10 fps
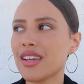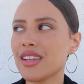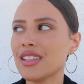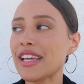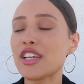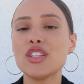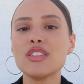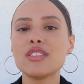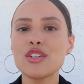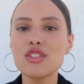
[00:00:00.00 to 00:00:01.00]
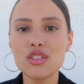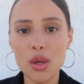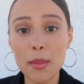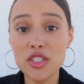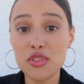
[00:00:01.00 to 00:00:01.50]
Like there's so
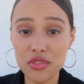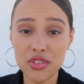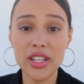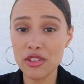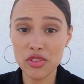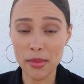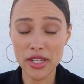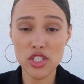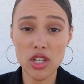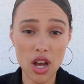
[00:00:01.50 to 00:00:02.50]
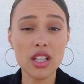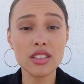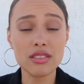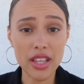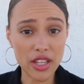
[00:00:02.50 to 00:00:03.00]
much free information
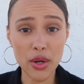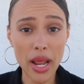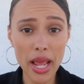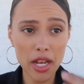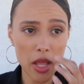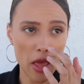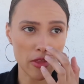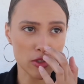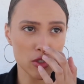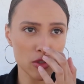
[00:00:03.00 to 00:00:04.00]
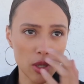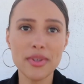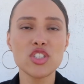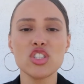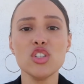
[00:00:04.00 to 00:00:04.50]
on the internet, and there's so
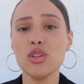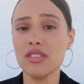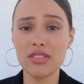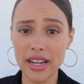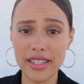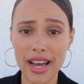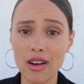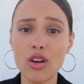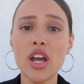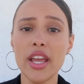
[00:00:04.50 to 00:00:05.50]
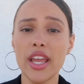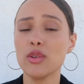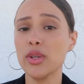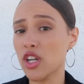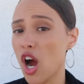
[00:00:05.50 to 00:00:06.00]
much that you can find out in
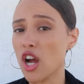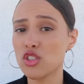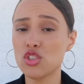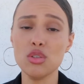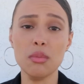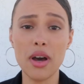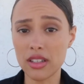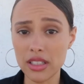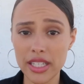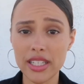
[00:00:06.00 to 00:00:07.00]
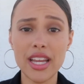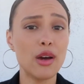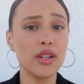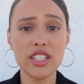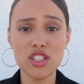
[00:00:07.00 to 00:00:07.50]
regards to modeling, how
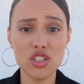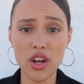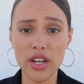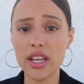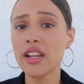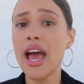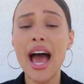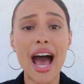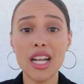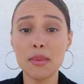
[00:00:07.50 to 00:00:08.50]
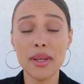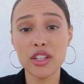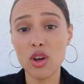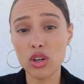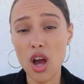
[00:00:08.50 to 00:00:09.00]
to get started, how to make
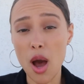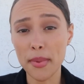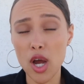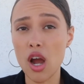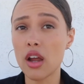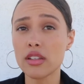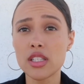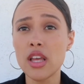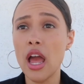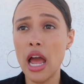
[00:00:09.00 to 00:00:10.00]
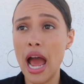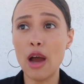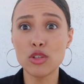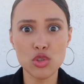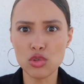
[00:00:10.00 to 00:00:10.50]
your own comp cards,
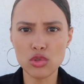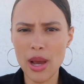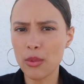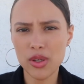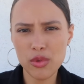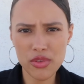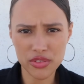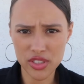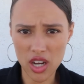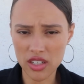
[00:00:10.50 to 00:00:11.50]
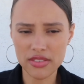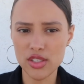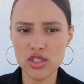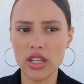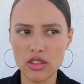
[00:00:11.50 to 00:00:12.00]
how to network with
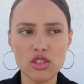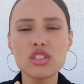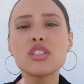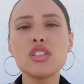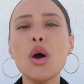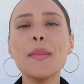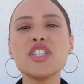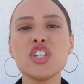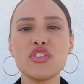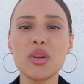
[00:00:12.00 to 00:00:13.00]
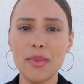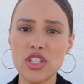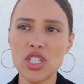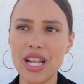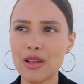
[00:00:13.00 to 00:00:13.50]
photographers. Like there's so much
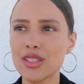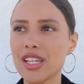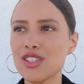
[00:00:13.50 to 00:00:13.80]
information out there.